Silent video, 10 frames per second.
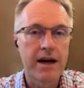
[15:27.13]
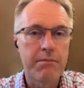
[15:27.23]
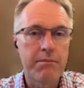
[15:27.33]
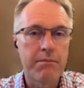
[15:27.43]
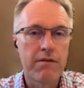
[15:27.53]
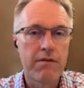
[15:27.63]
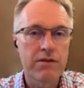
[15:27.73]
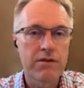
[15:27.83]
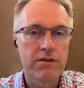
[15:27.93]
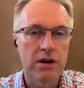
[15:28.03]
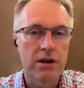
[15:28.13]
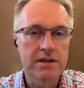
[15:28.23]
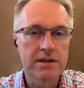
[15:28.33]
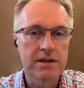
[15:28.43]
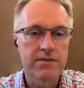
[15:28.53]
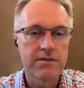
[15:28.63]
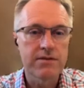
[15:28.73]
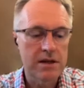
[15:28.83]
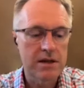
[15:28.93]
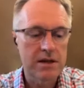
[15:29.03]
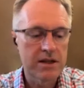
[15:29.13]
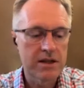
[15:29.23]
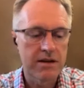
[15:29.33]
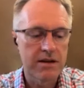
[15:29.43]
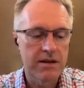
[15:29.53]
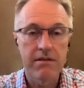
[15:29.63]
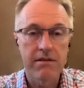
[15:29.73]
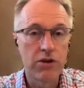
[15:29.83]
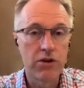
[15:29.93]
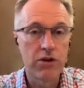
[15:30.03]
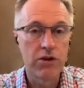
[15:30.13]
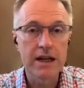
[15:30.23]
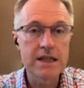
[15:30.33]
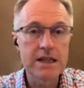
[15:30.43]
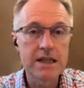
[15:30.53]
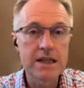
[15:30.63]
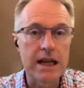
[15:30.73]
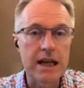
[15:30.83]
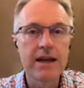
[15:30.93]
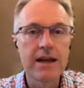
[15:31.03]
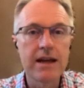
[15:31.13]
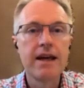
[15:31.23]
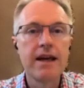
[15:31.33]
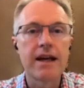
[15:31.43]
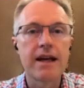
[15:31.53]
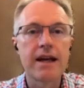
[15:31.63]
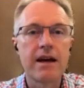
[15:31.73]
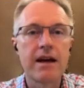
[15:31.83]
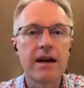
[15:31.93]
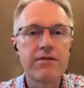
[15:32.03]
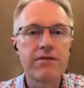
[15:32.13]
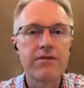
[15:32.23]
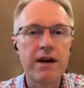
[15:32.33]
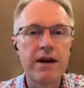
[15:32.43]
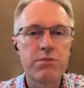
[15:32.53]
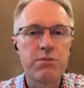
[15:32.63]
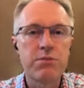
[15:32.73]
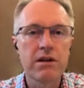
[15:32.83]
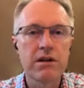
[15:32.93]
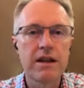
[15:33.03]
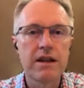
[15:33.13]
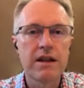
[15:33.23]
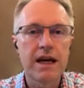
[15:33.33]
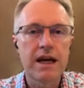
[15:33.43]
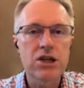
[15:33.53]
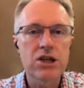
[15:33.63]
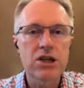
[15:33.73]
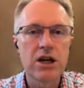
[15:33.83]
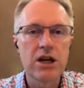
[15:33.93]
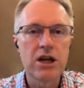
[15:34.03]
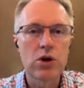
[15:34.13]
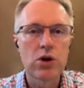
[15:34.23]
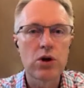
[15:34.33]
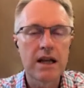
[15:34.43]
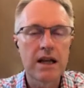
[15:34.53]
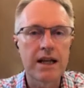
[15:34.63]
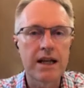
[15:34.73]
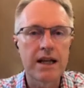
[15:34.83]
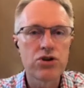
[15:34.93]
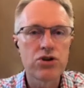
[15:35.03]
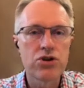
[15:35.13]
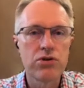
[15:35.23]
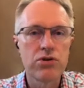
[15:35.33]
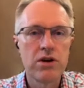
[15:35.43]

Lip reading: of assurance, as far as I'm concerned. If you look at it internally, at the lines of defense model, that actually holds a line to